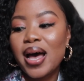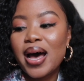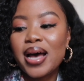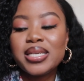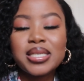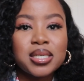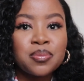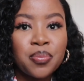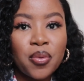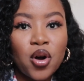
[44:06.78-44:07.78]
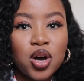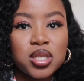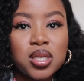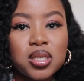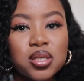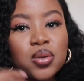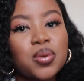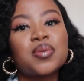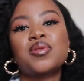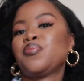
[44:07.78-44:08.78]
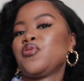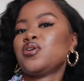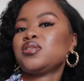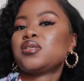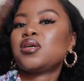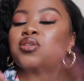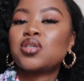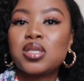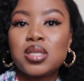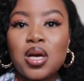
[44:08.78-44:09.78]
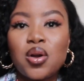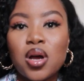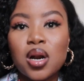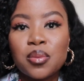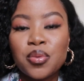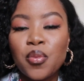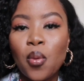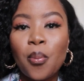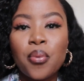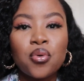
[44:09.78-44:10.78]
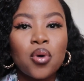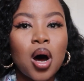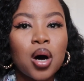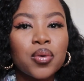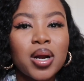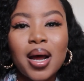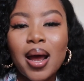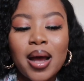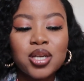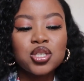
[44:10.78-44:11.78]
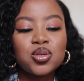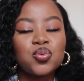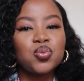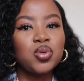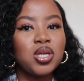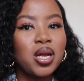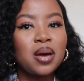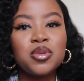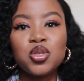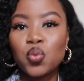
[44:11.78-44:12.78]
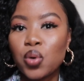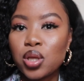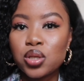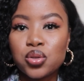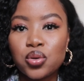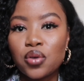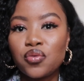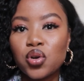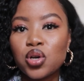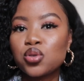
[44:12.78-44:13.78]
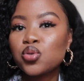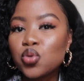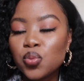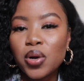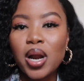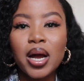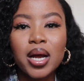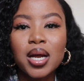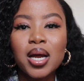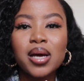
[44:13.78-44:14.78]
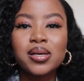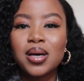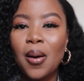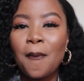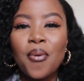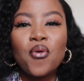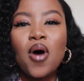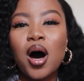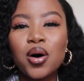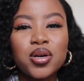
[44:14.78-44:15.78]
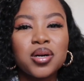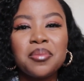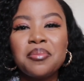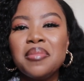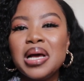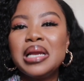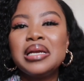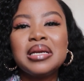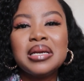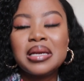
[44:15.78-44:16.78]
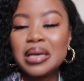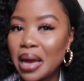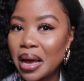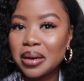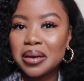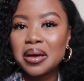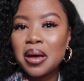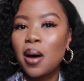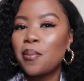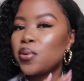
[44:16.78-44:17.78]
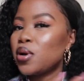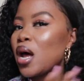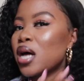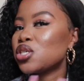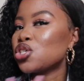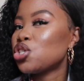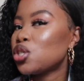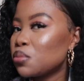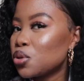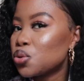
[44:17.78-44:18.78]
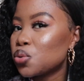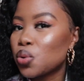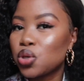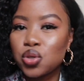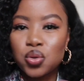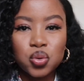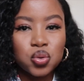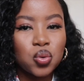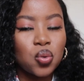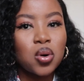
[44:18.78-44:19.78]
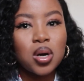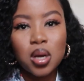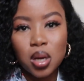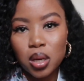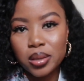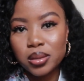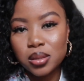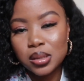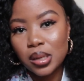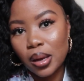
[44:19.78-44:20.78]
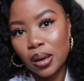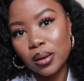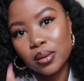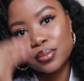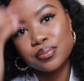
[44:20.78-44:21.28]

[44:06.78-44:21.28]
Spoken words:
I did bronze. I did go in with bronzer. As you can see, I look a little bit more brown, and I actually really am enjoying this look of looking super like brown and melaniny, and but it has a shimmer to it, you know, so it's just like,